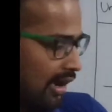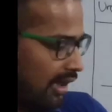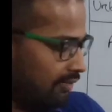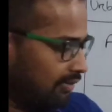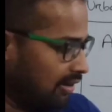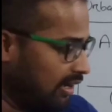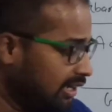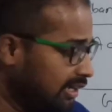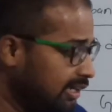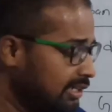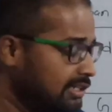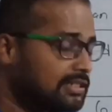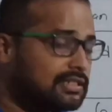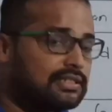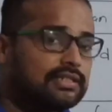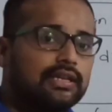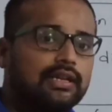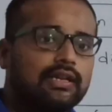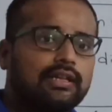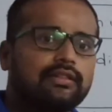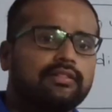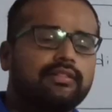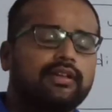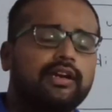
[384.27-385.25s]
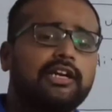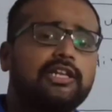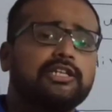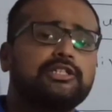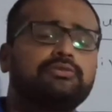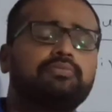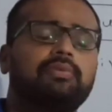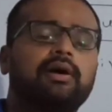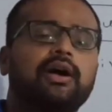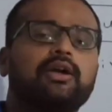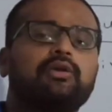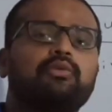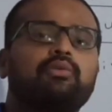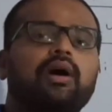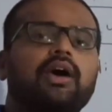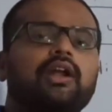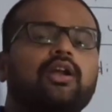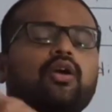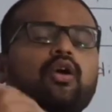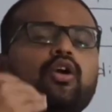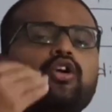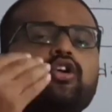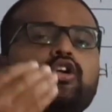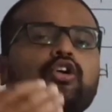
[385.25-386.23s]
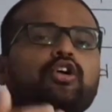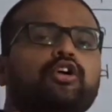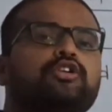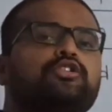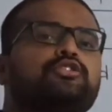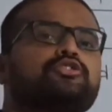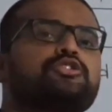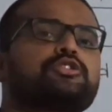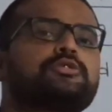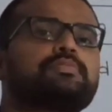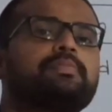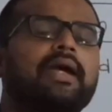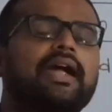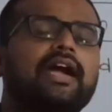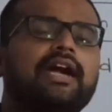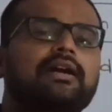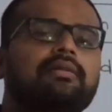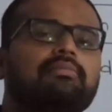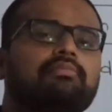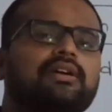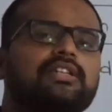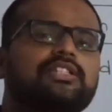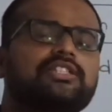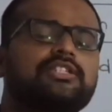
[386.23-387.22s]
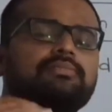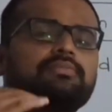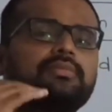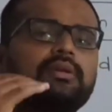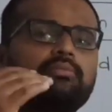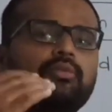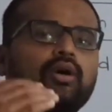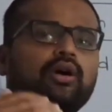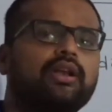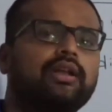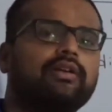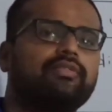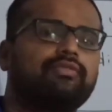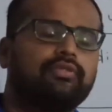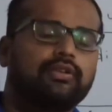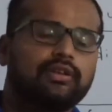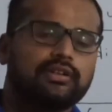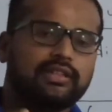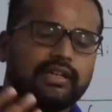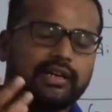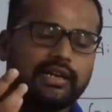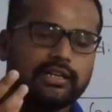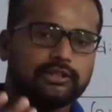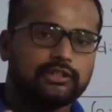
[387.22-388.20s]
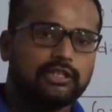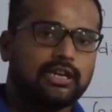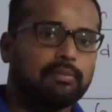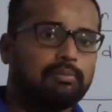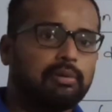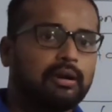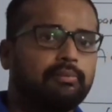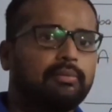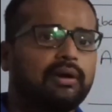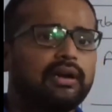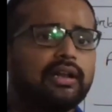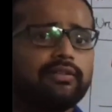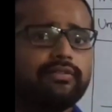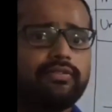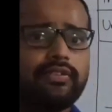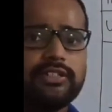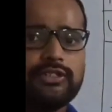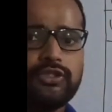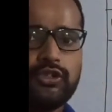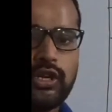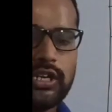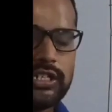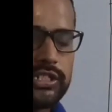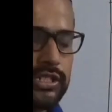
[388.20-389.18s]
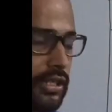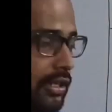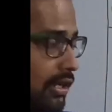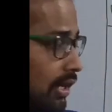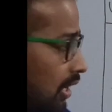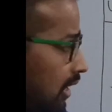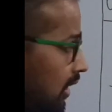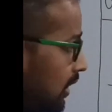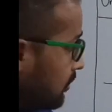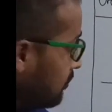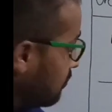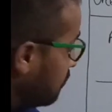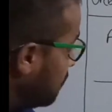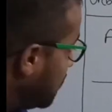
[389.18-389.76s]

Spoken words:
liabilities. That is why we are not going to spend much of the money for their development of education.